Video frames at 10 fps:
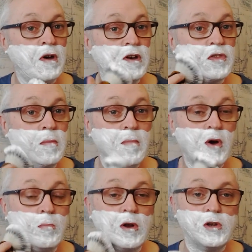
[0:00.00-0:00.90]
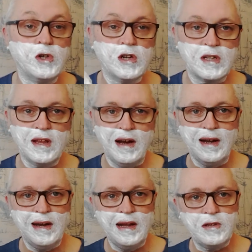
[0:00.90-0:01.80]
at the moment just a
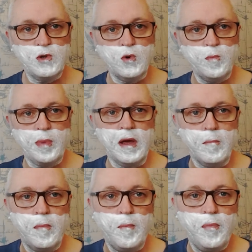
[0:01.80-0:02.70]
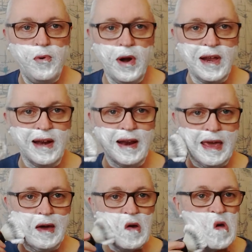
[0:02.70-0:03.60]
little bit
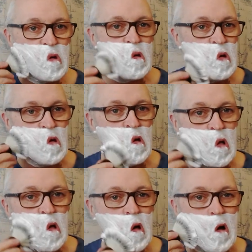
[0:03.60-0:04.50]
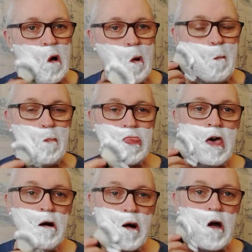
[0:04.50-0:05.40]
prickly.
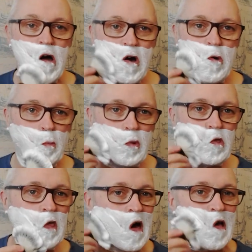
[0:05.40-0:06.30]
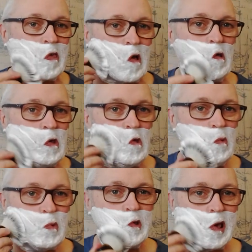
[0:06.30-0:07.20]
Now I hope that as I
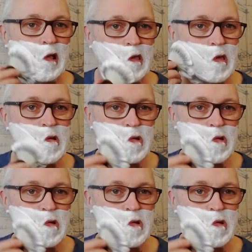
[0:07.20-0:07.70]
use it,